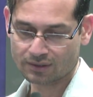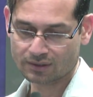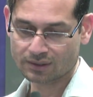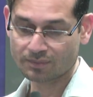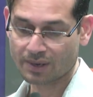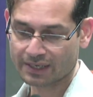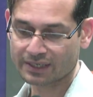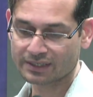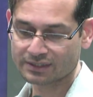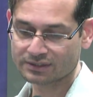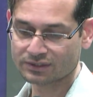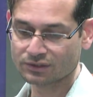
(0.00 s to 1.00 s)
The
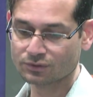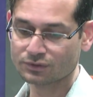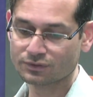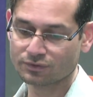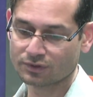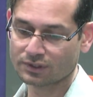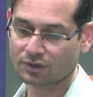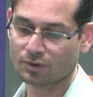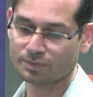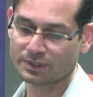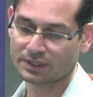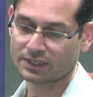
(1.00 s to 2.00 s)
market is huge for the
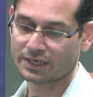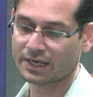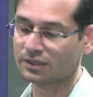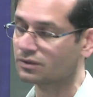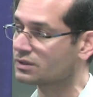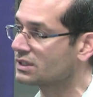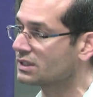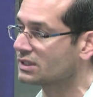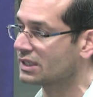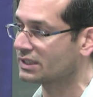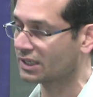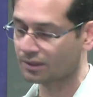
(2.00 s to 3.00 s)
optical
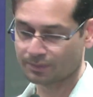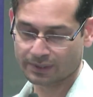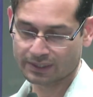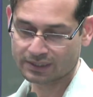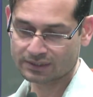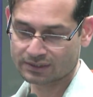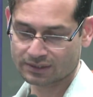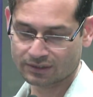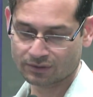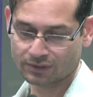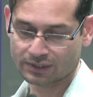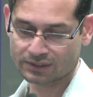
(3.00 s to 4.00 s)
diagnostics and therapeutics
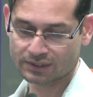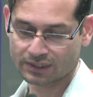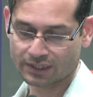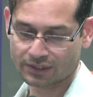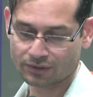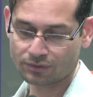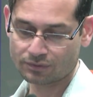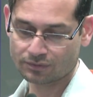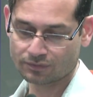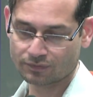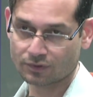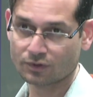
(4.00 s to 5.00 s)
in today's scenario,
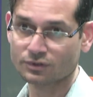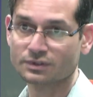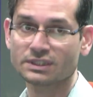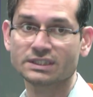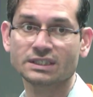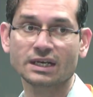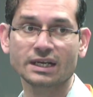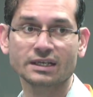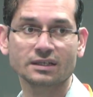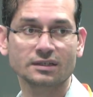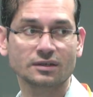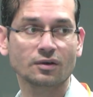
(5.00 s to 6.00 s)
because these are
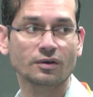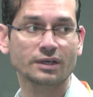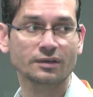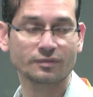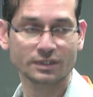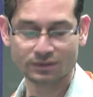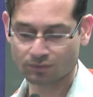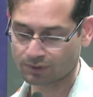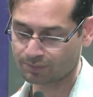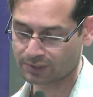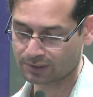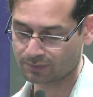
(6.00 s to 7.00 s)
non-invasive
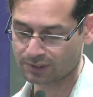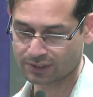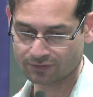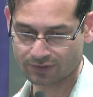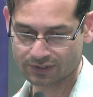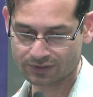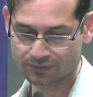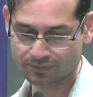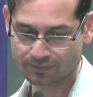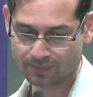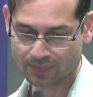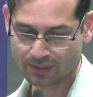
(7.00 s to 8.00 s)
or minimal invasive,
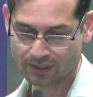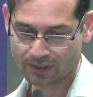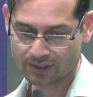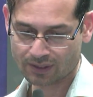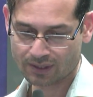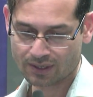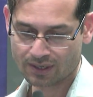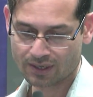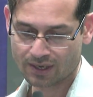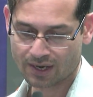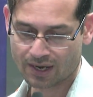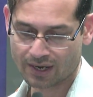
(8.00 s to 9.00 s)

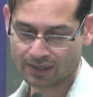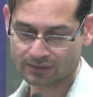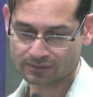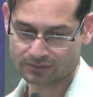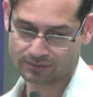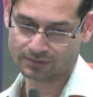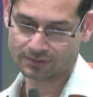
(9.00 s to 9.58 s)
and